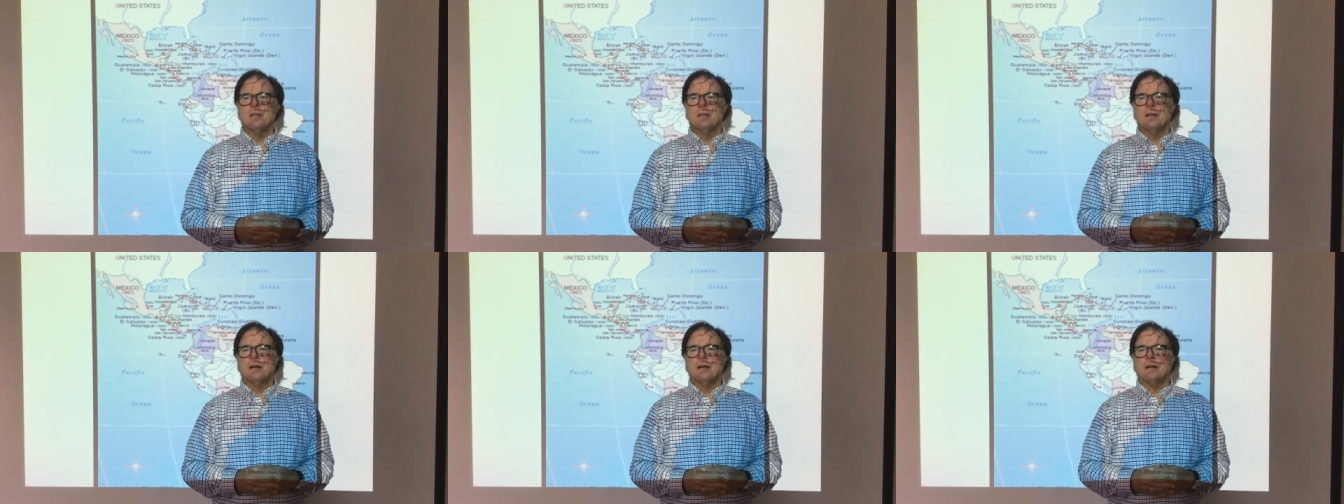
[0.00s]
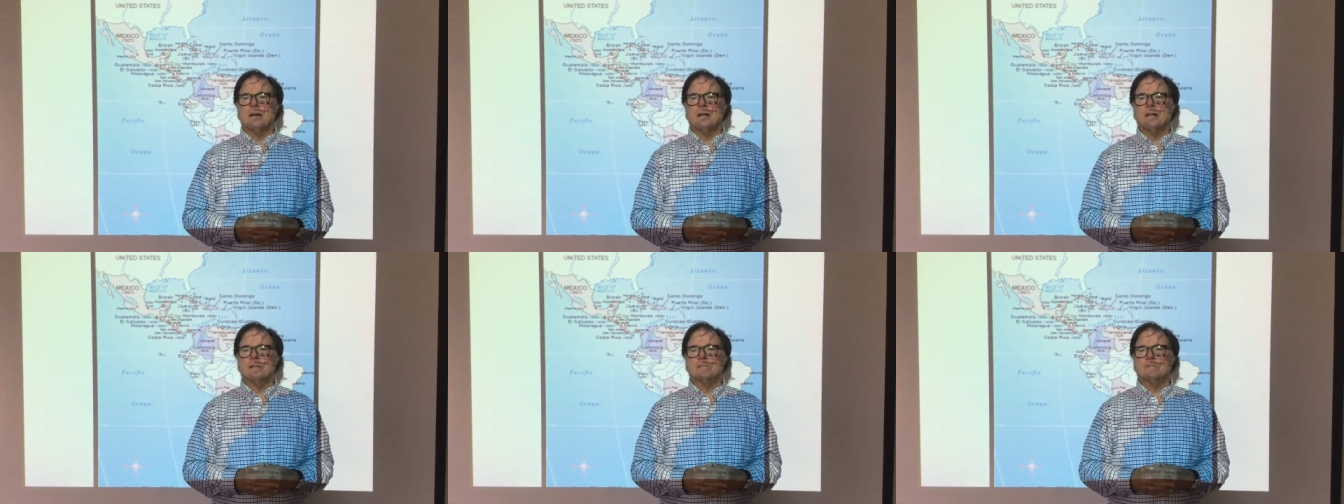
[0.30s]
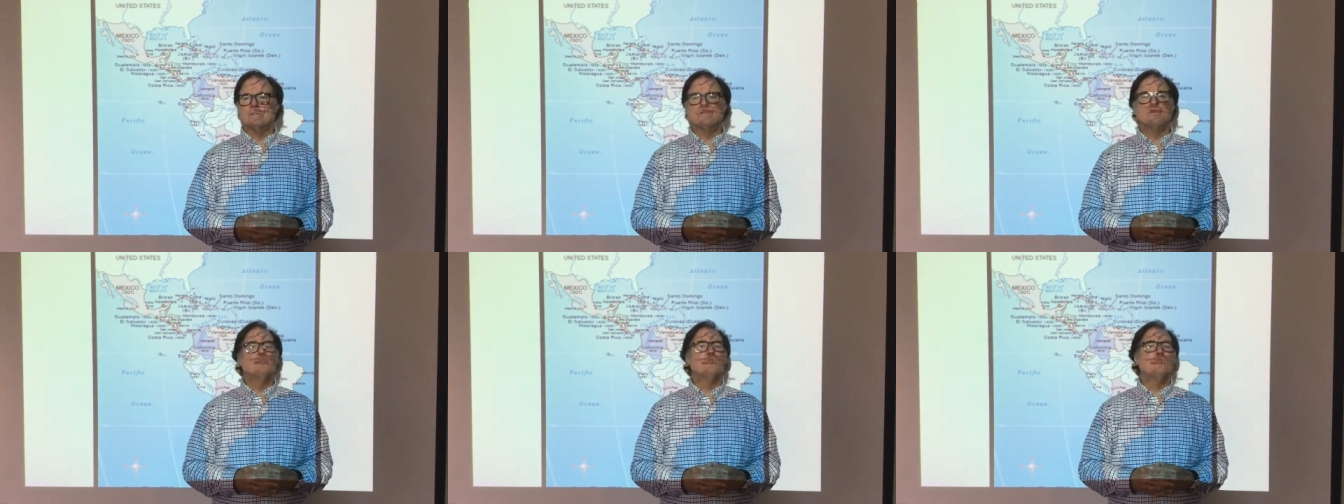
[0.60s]
uh,
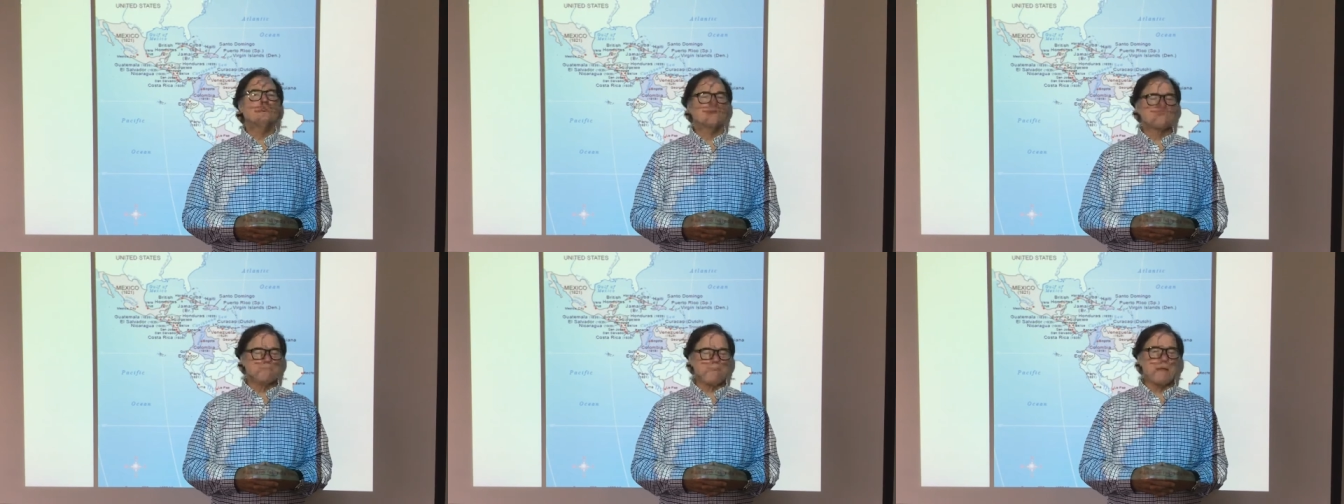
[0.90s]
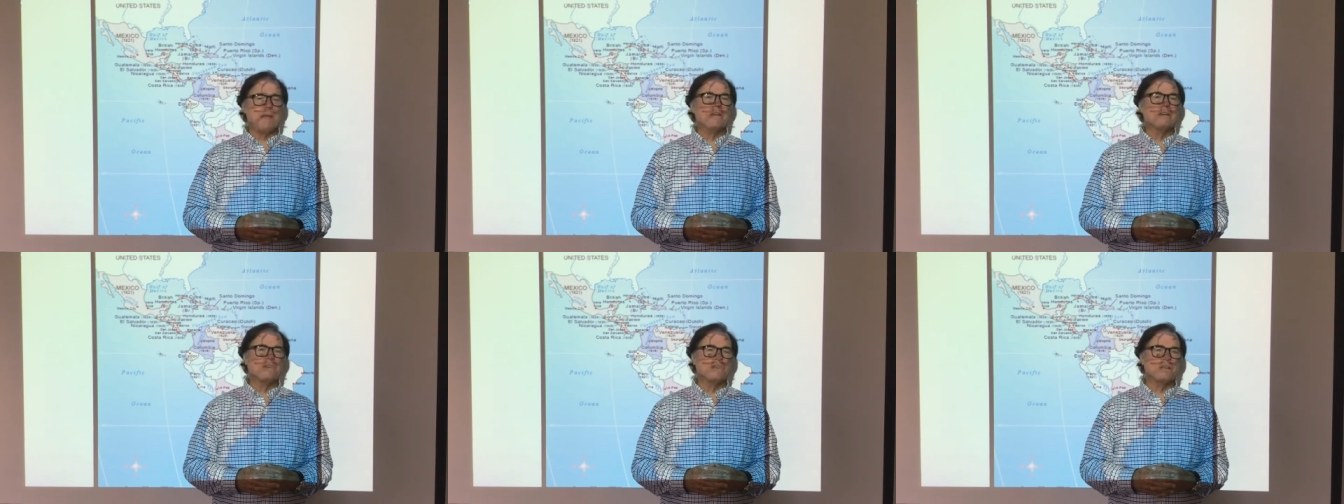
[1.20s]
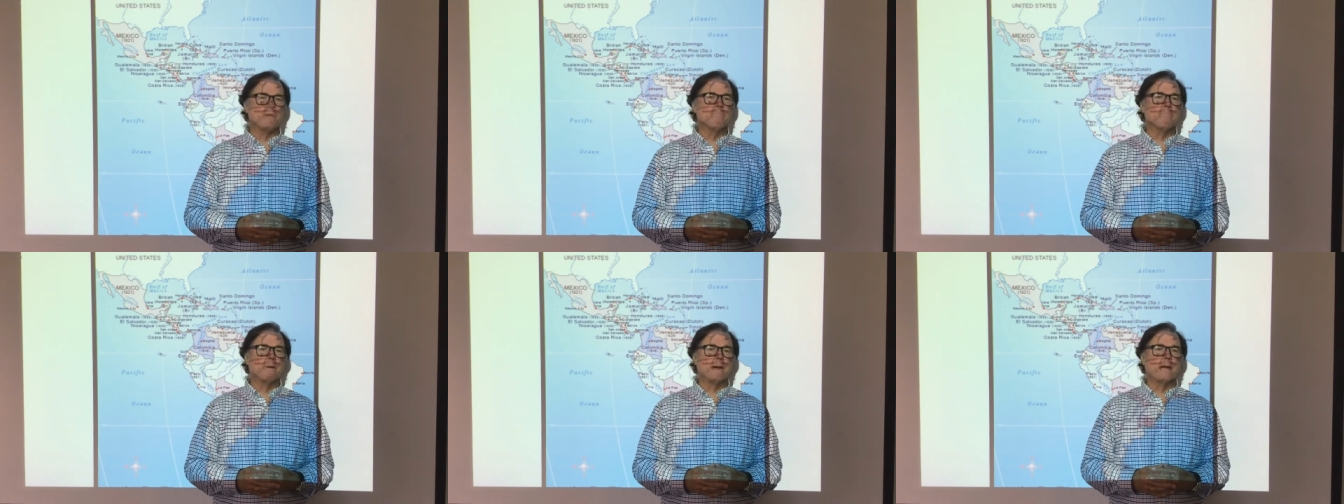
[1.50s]
do the Spanish
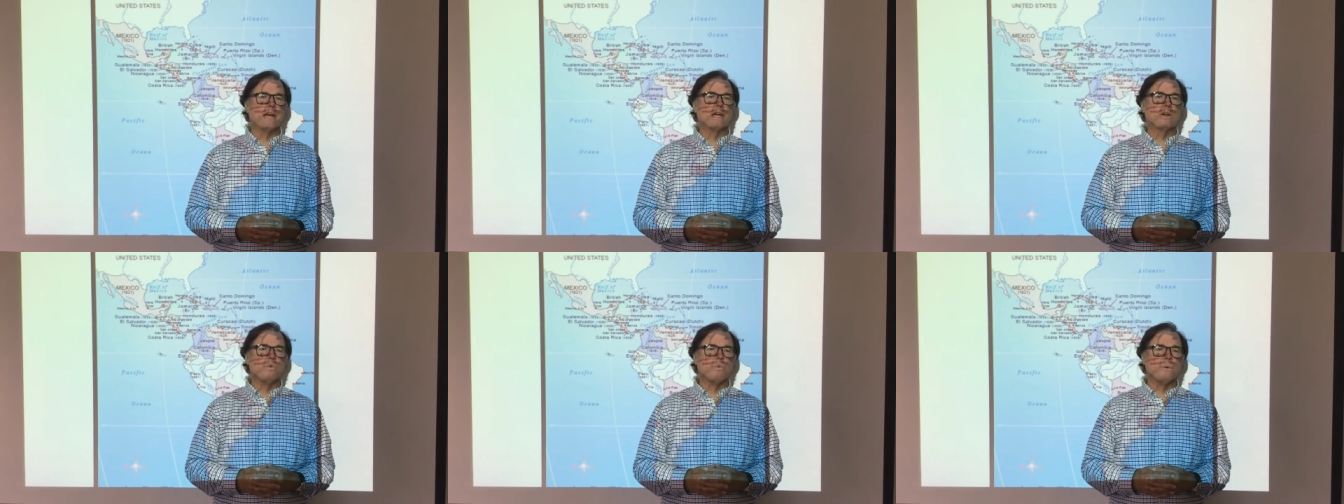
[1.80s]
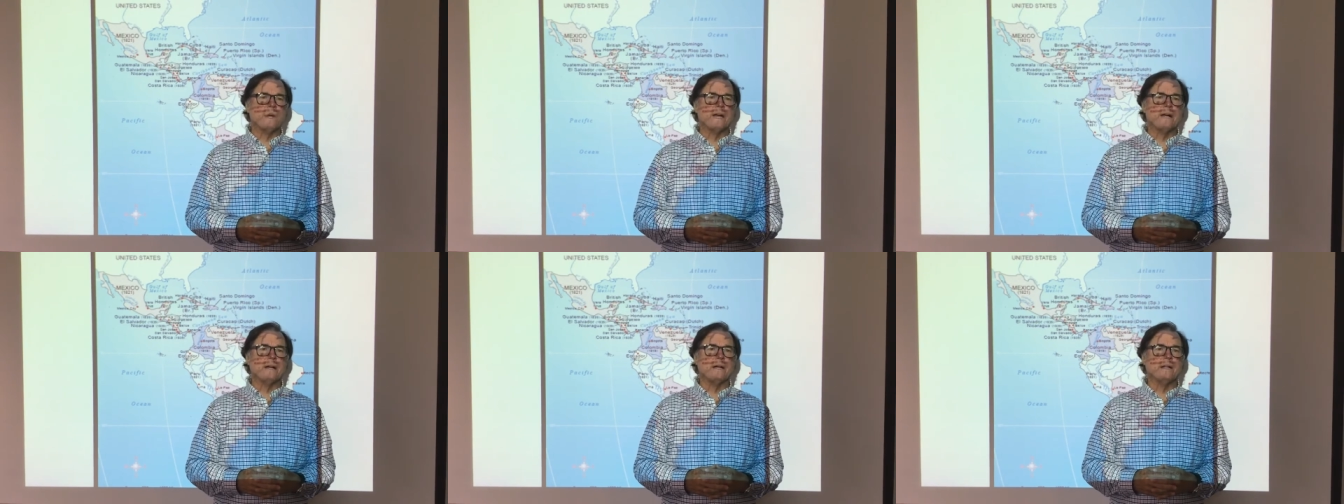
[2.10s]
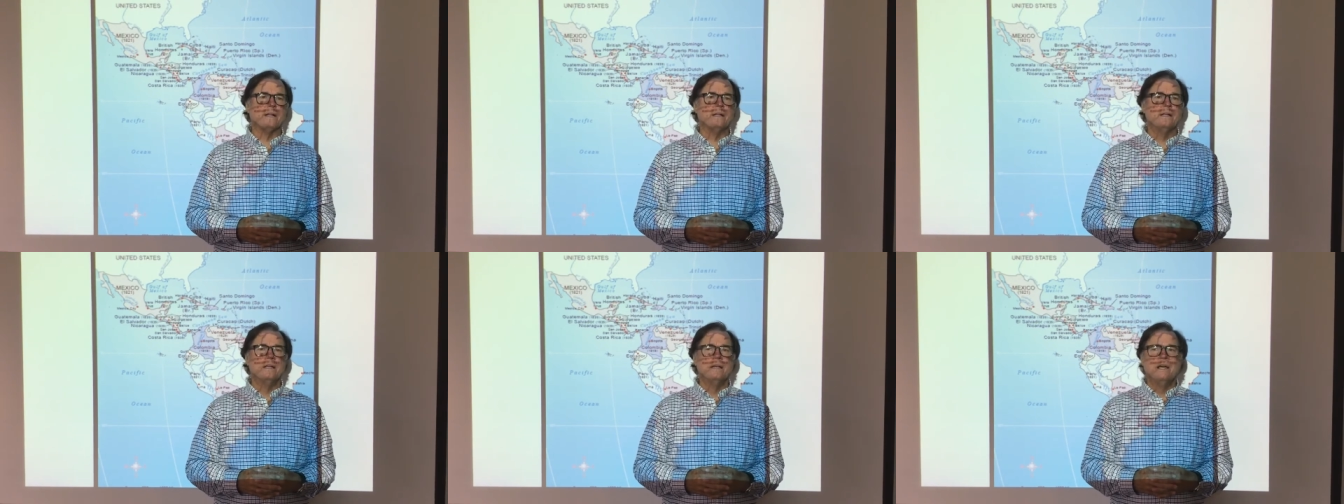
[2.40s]
Empire
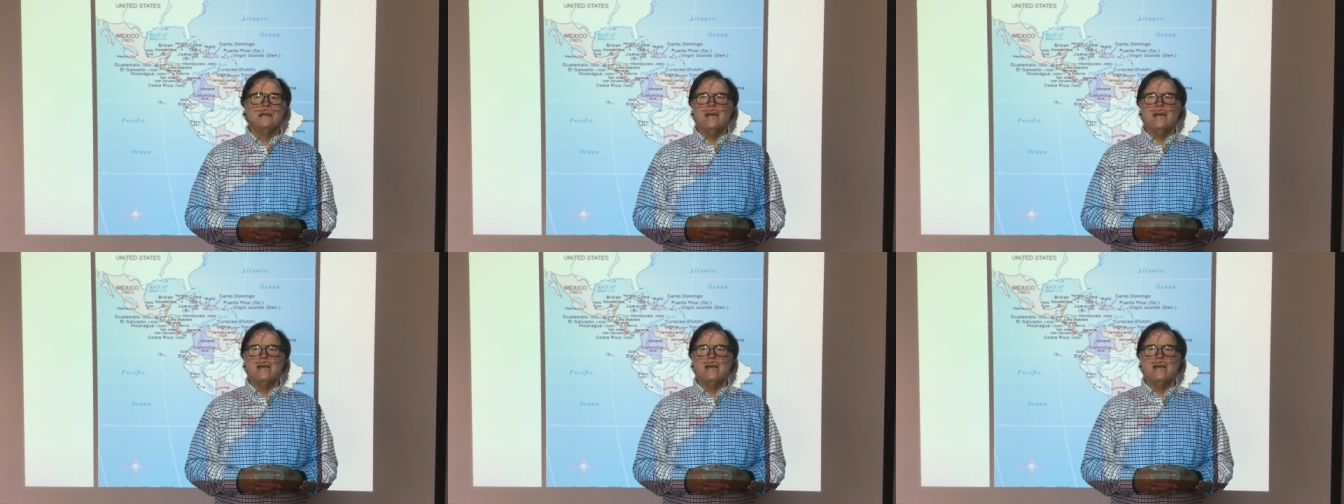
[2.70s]
well